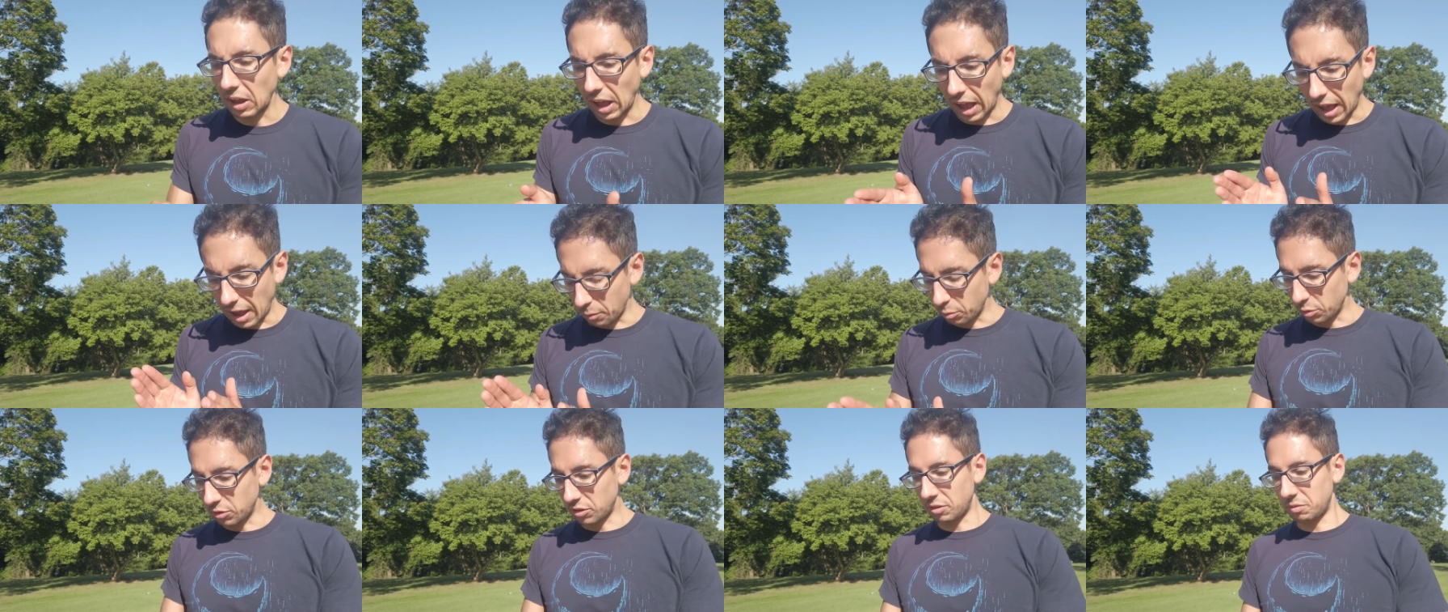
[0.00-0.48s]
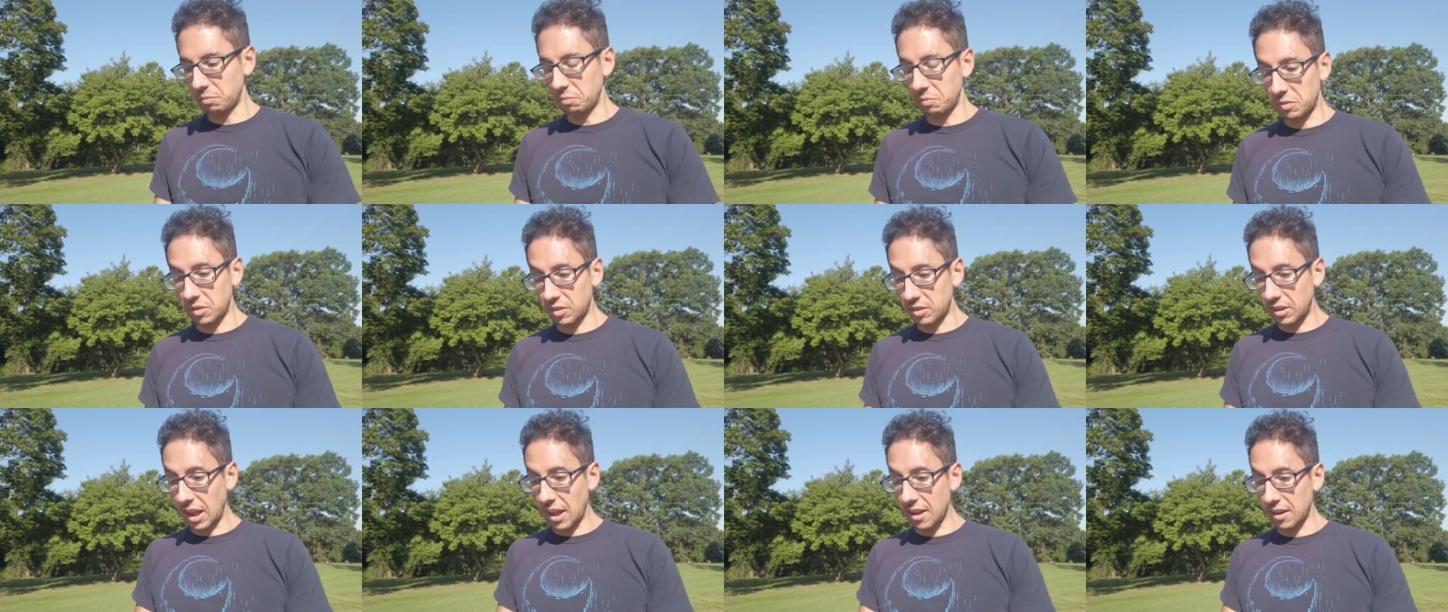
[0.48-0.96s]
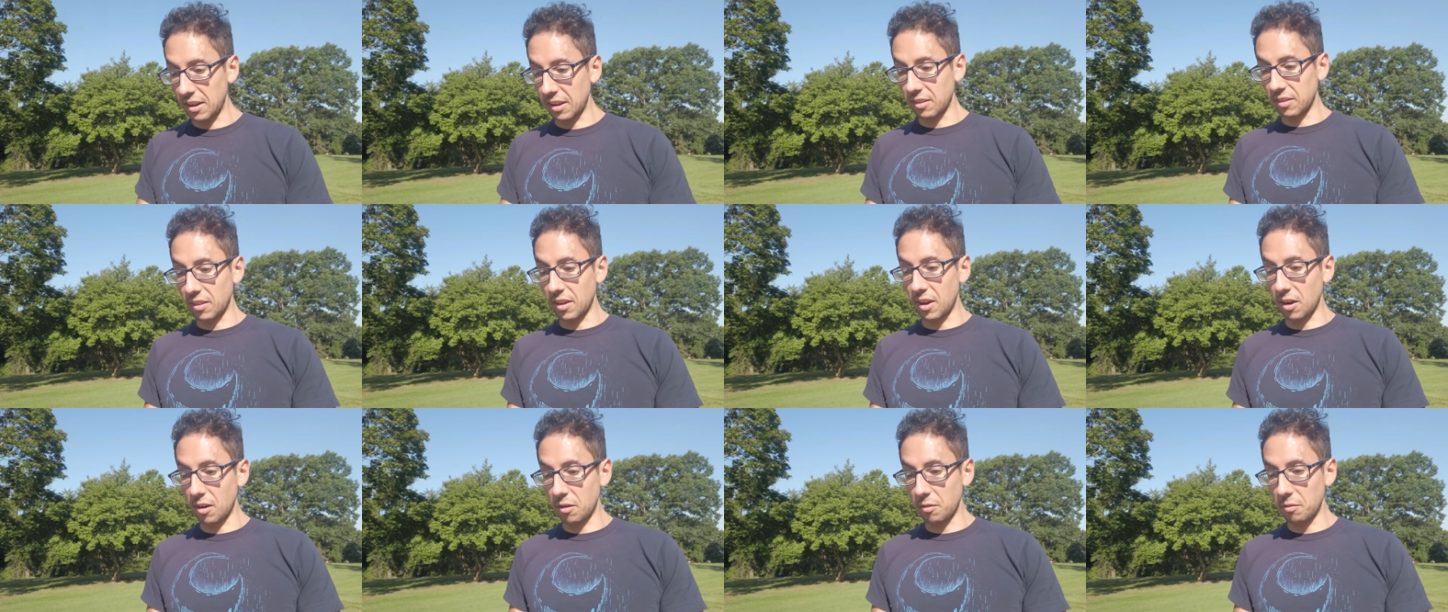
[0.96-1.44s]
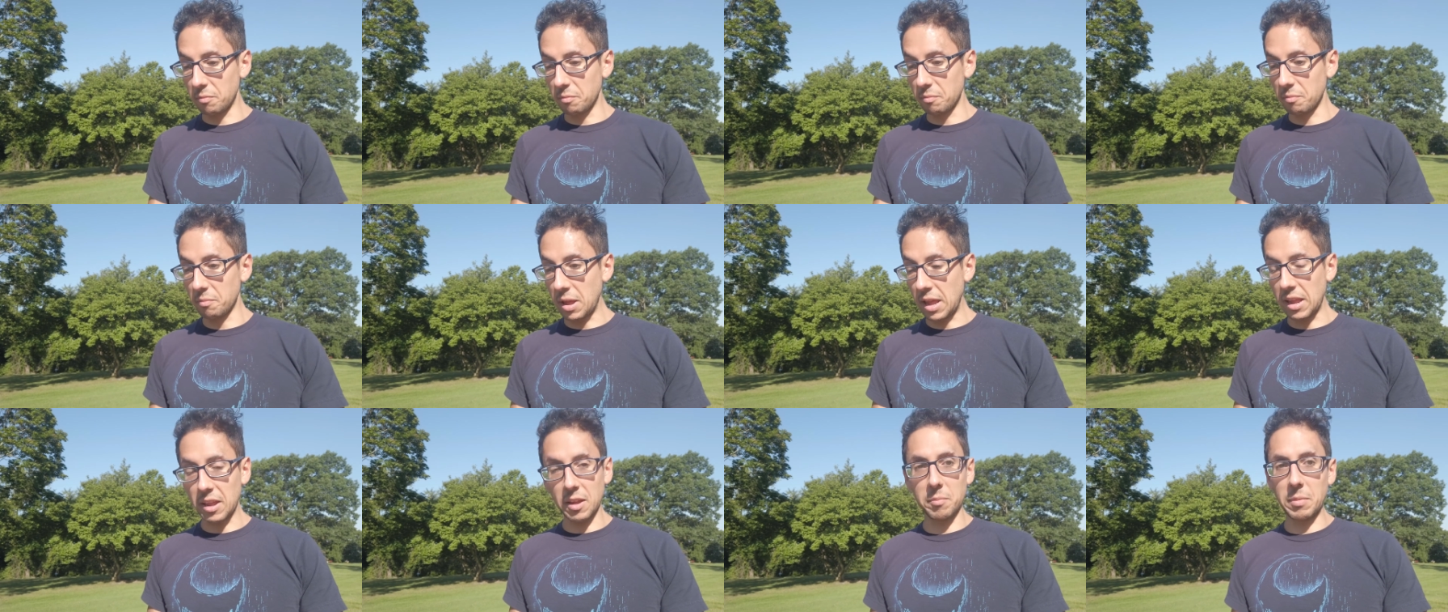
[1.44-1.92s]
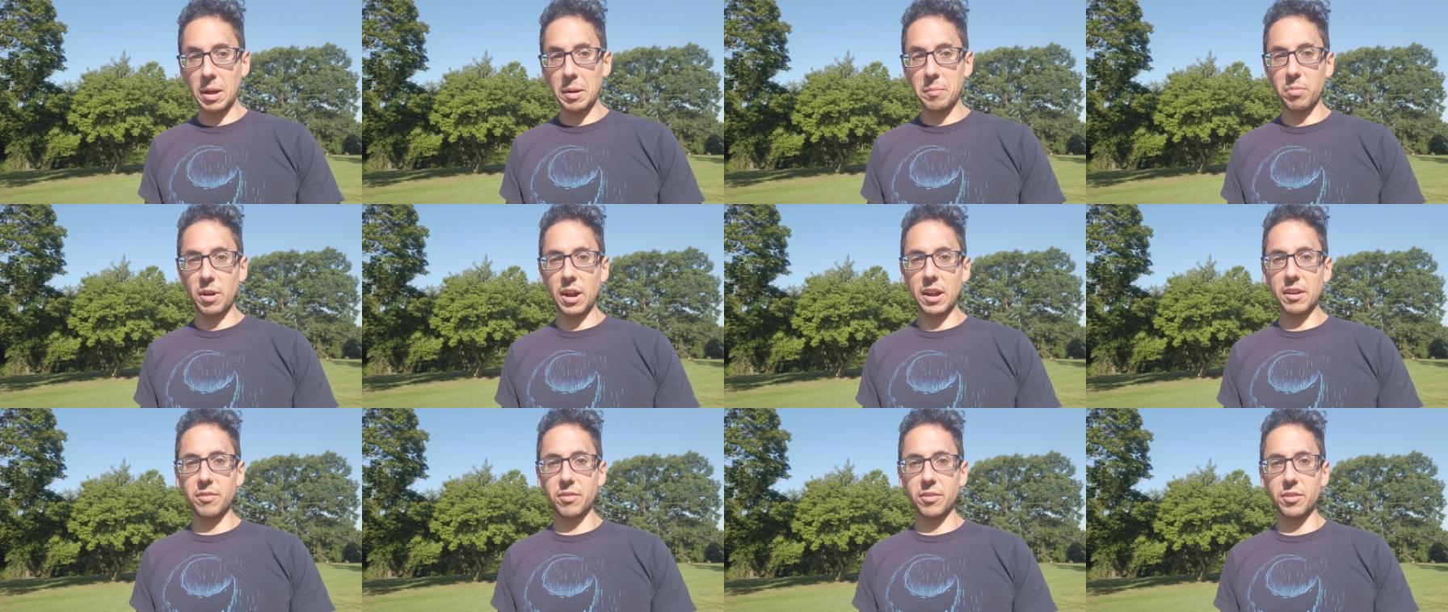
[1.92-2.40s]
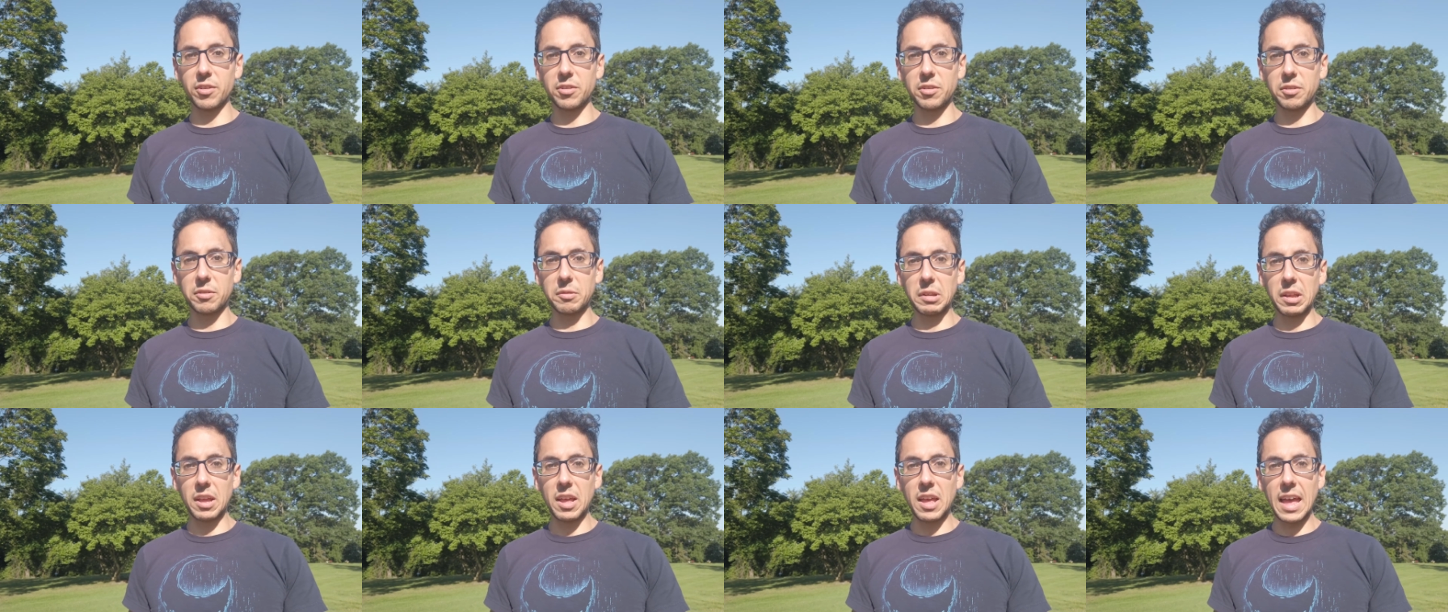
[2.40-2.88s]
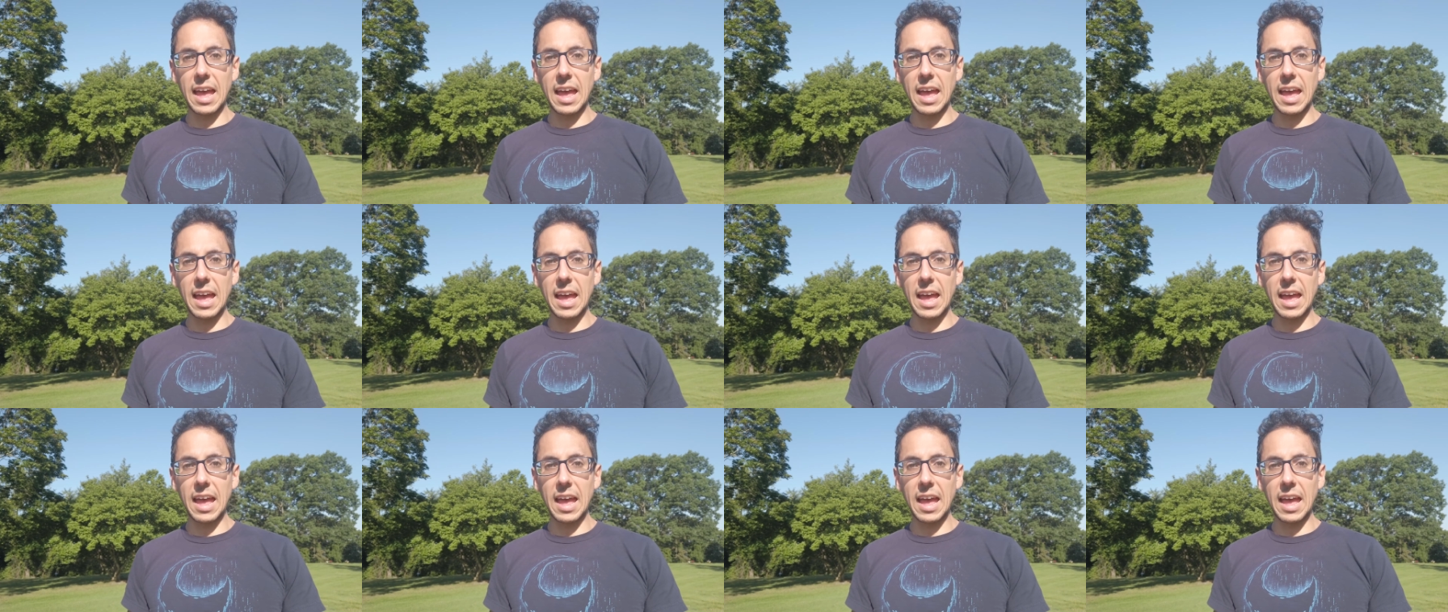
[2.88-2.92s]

I was standing there making my breakfast,